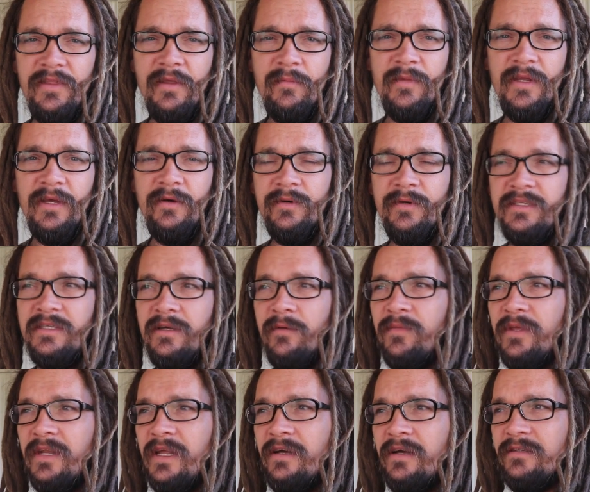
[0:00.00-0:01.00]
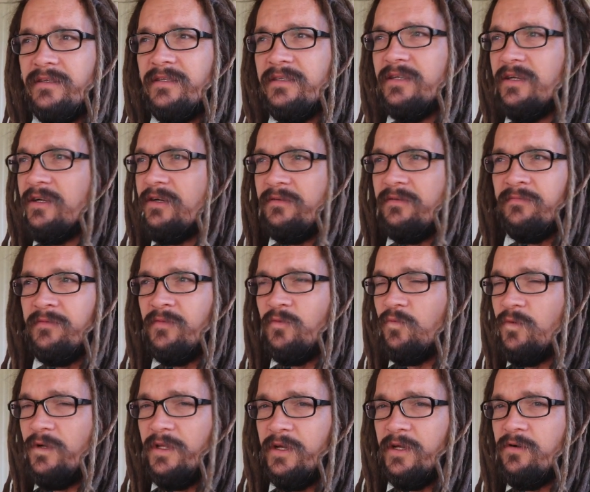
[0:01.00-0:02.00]
them deal with something else. So,
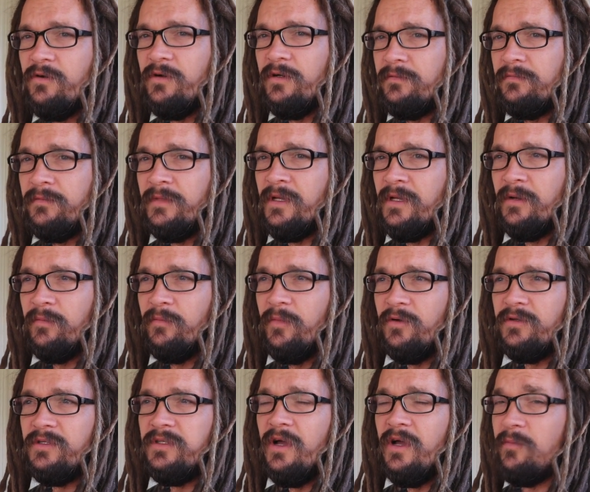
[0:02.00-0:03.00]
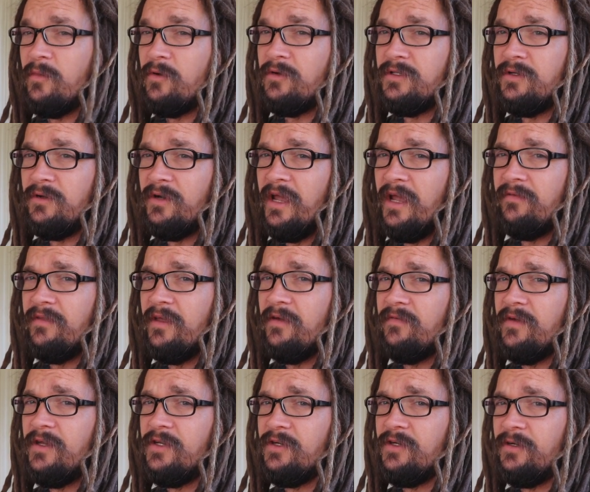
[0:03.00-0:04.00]
really cool. Most lawnmowers don't have
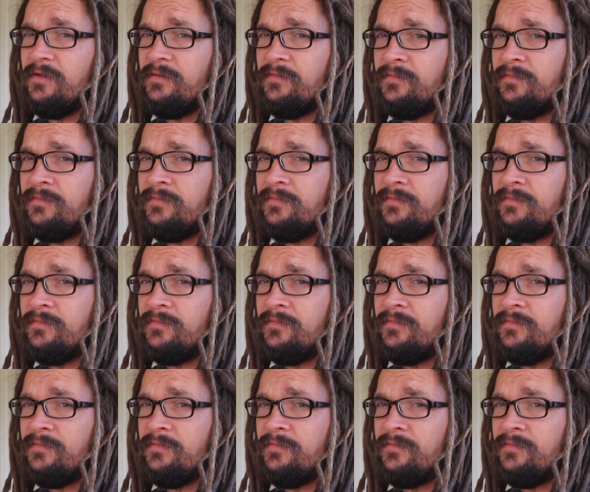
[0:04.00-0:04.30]
that feature.